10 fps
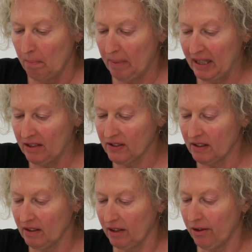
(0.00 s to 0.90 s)

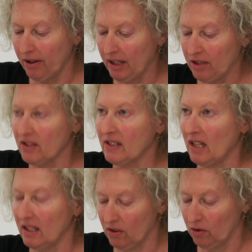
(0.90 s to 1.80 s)
Peterson encourages
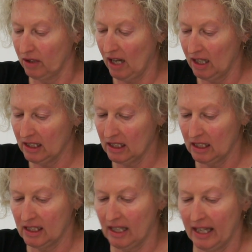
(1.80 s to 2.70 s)
us to cast
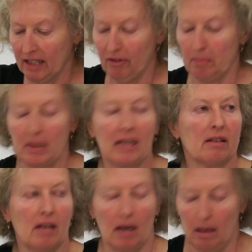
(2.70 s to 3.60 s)
aside
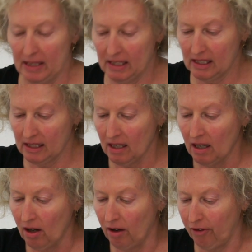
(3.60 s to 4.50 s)
familiar habits
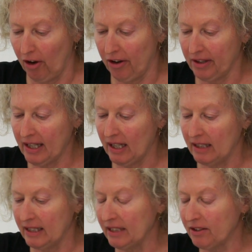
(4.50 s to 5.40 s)
of learning
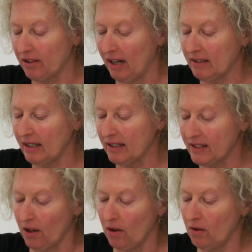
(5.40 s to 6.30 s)
and interacting
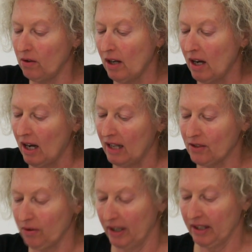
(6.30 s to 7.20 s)
so as
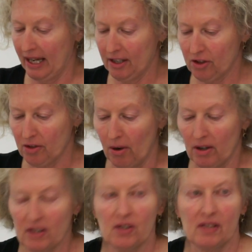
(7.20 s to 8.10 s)
to engage
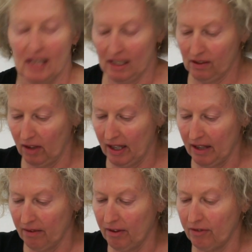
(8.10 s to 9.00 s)
more
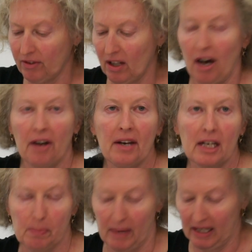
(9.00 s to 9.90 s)
successfully with the
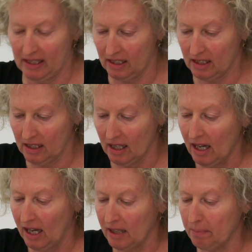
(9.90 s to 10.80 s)
unexpected
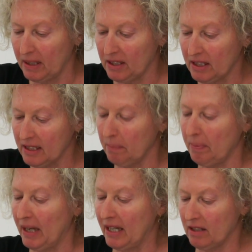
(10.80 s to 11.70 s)
and
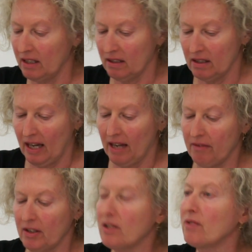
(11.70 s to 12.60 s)
participate in the
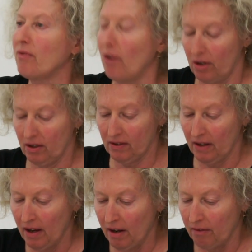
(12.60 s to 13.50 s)
diverse world
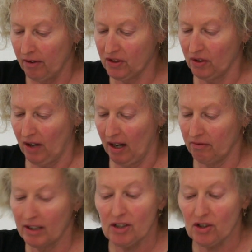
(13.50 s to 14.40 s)

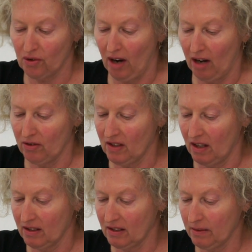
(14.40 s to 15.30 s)
which surrounds
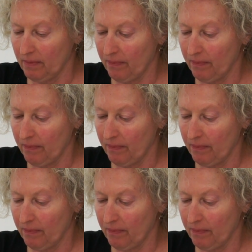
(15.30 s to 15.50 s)
us.